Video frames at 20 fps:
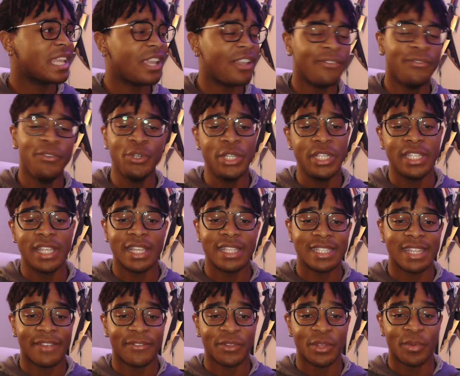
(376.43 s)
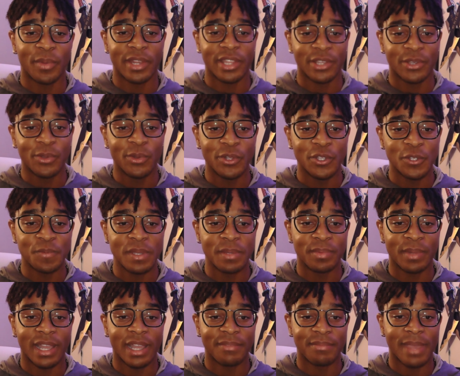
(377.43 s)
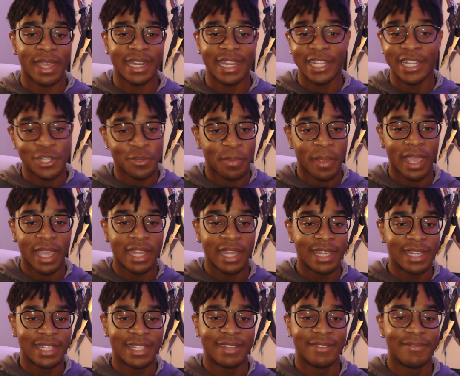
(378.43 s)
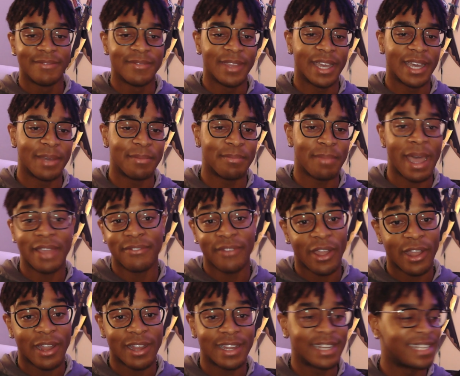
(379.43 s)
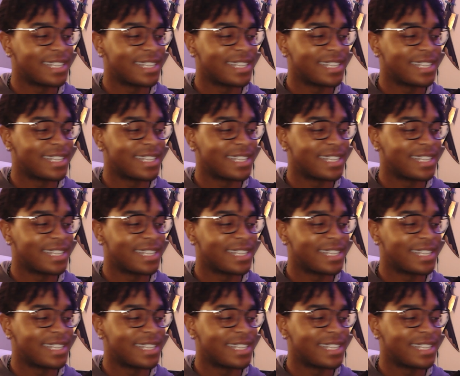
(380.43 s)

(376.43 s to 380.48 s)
Fuji-san is definitely one of the coolest people I've met in Japan, by far.